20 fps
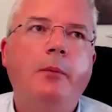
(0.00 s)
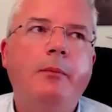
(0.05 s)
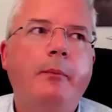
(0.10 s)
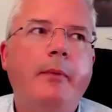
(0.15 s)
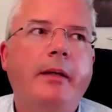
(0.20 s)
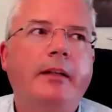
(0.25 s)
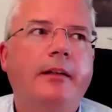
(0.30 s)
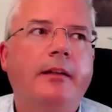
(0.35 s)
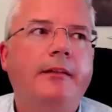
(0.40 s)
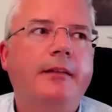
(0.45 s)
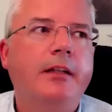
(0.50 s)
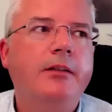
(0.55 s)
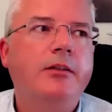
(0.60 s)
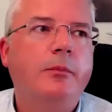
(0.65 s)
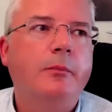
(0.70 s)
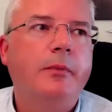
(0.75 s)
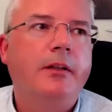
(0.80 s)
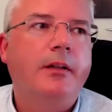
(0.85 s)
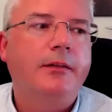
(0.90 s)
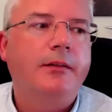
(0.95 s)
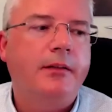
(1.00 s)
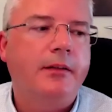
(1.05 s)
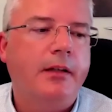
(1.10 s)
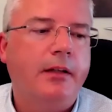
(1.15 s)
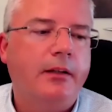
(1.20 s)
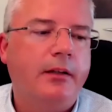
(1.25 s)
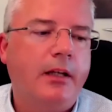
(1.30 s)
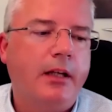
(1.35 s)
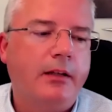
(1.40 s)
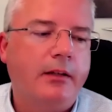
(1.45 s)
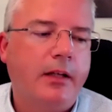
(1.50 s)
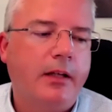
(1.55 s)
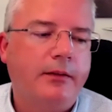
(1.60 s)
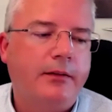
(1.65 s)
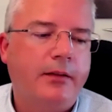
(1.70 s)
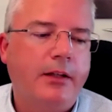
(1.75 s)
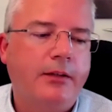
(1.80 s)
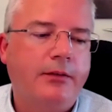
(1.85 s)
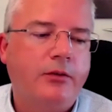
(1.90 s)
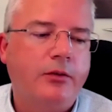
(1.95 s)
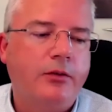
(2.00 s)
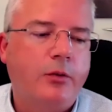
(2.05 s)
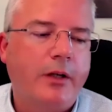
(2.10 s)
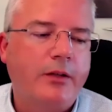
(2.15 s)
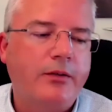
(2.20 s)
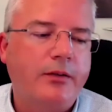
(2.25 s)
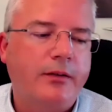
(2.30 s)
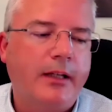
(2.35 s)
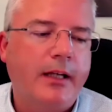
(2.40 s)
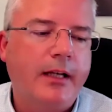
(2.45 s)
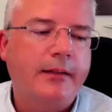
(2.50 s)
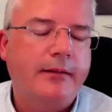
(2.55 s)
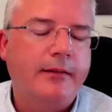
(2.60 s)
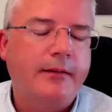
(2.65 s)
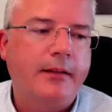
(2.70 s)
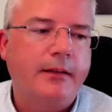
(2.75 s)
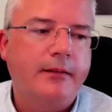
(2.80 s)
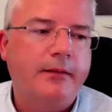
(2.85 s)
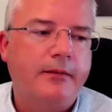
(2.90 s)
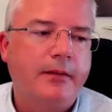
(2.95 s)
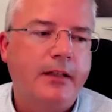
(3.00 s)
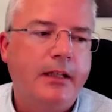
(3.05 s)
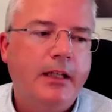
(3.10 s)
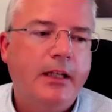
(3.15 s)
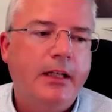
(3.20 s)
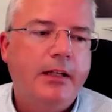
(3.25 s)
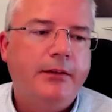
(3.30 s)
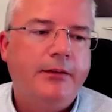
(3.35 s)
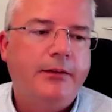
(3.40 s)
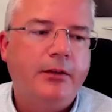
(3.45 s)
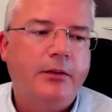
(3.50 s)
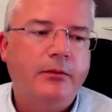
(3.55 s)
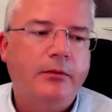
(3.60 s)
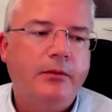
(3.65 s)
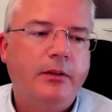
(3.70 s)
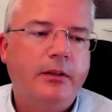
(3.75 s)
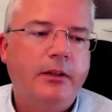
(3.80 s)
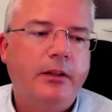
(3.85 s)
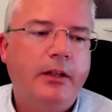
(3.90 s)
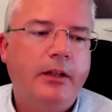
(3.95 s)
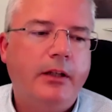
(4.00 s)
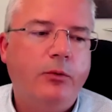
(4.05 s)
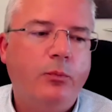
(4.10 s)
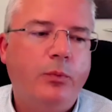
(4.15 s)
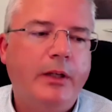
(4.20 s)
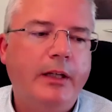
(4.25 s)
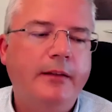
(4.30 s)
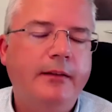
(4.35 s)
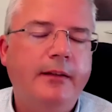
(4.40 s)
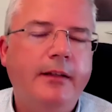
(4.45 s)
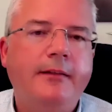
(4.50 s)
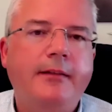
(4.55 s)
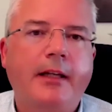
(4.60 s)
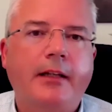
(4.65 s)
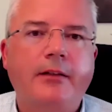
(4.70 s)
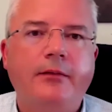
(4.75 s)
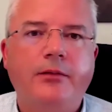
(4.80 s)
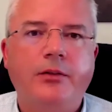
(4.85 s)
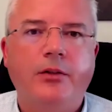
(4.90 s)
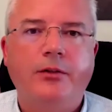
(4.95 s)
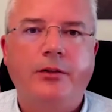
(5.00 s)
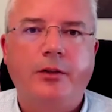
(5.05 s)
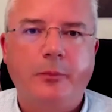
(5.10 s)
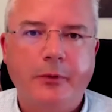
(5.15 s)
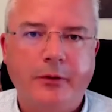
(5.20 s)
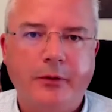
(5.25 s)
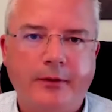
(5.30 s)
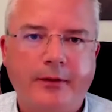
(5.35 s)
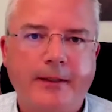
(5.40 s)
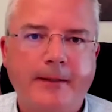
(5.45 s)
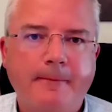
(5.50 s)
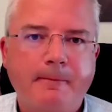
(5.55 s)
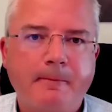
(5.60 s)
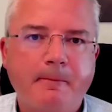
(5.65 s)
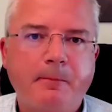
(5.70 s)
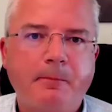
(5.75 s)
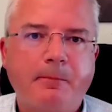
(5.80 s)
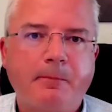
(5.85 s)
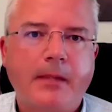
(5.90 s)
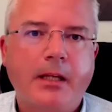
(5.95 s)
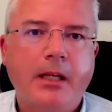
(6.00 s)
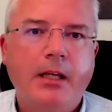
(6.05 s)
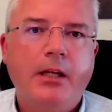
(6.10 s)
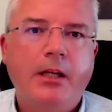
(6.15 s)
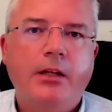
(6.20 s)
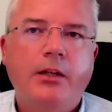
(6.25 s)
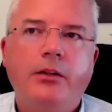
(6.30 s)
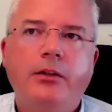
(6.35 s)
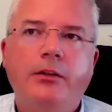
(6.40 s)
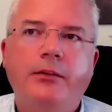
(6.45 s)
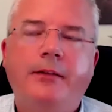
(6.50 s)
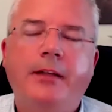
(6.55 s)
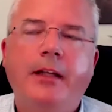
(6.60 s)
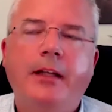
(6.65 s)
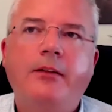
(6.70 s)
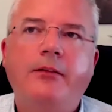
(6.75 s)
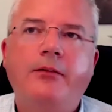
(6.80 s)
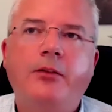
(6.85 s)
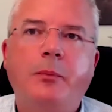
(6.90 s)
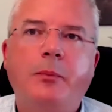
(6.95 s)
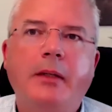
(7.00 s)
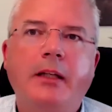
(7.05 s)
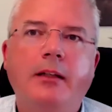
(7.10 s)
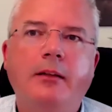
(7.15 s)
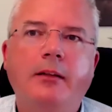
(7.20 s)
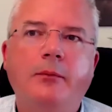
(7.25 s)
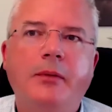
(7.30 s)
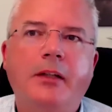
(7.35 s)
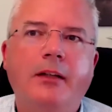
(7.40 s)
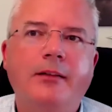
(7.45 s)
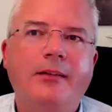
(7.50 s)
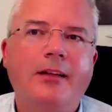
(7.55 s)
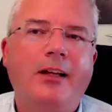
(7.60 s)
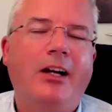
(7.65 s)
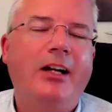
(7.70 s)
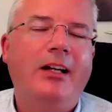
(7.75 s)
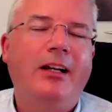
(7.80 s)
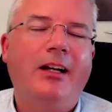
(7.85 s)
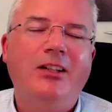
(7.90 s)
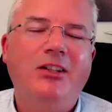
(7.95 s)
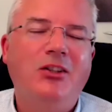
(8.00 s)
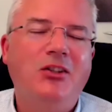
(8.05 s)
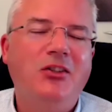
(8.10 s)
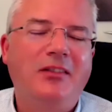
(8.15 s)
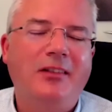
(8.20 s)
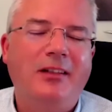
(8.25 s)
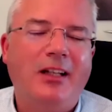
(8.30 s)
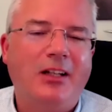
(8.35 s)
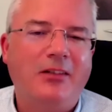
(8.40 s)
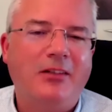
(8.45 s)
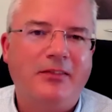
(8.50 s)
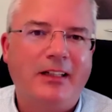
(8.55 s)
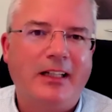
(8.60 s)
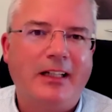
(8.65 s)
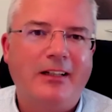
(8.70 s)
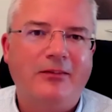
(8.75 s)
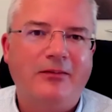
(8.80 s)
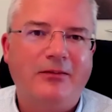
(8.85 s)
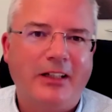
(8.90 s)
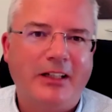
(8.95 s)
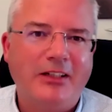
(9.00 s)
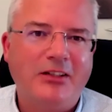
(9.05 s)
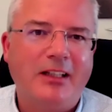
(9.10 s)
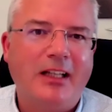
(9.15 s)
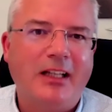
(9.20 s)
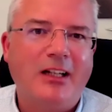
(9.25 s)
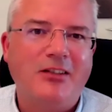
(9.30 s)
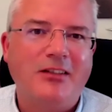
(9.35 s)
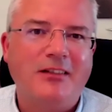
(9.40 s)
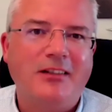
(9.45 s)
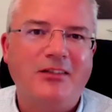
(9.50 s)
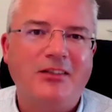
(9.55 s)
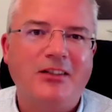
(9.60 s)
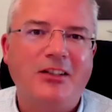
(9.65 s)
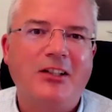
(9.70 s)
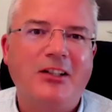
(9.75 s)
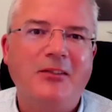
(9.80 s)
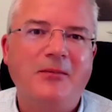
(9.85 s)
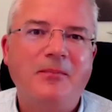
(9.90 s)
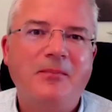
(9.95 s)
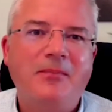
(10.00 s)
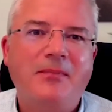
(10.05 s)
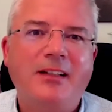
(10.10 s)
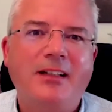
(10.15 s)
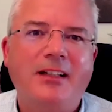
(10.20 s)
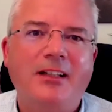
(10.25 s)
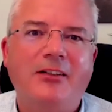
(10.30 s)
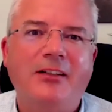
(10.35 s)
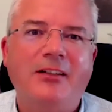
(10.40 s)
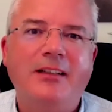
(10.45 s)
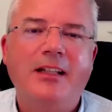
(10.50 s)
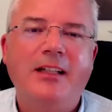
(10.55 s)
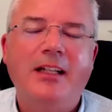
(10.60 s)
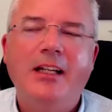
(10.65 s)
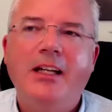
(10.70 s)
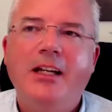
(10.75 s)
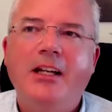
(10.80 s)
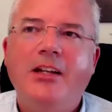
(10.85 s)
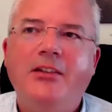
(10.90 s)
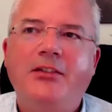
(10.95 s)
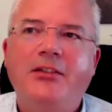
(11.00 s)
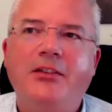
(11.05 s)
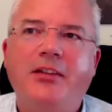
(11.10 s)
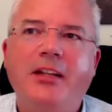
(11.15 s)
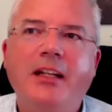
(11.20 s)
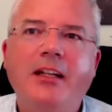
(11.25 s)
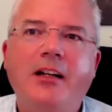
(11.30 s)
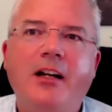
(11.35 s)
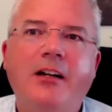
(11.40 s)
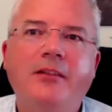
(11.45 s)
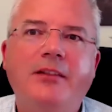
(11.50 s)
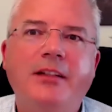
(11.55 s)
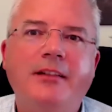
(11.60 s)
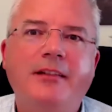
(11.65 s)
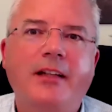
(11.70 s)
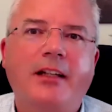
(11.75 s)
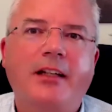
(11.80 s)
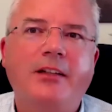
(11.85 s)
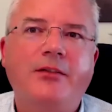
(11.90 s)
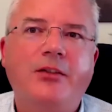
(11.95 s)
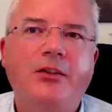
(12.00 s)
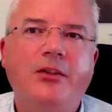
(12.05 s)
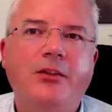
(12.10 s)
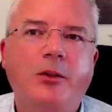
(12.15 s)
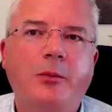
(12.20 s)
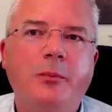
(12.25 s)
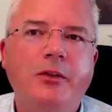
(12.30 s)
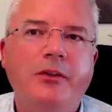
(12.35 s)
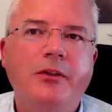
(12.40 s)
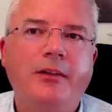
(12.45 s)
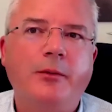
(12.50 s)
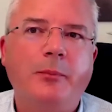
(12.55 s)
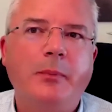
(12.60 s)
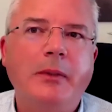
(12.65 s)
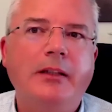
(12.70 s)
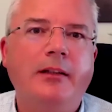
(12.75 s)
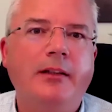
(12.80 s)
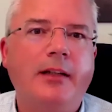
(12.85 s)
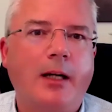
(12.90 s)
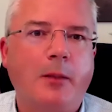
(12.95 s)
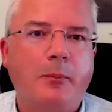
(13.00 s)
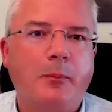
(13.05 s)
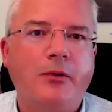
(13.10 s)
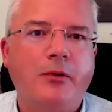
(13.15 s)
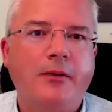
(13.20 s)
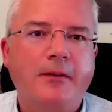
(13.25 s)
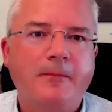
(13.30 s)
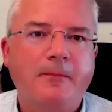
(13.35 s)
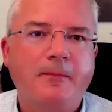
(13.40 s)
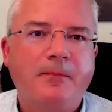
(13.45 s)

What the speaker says: me make the extension because it's a good question to ask in the sense of, so within the executive code community, think of it being, because I use a lot of flight analogies, as you know, all right? So think of the executive code community as being an airport.